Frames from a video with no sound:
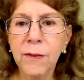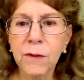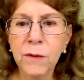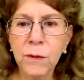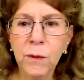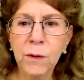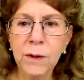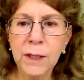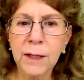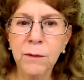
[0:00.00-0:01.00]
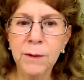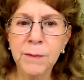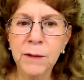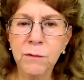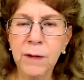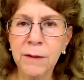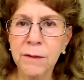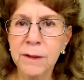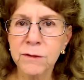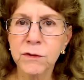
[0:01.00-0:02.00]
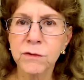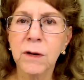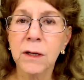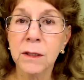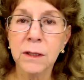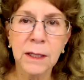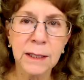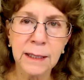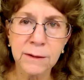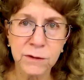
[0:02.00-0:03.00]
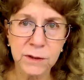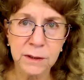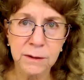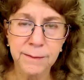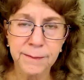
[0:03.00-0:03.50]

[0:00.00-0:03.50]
your equipment rather than struggle against it.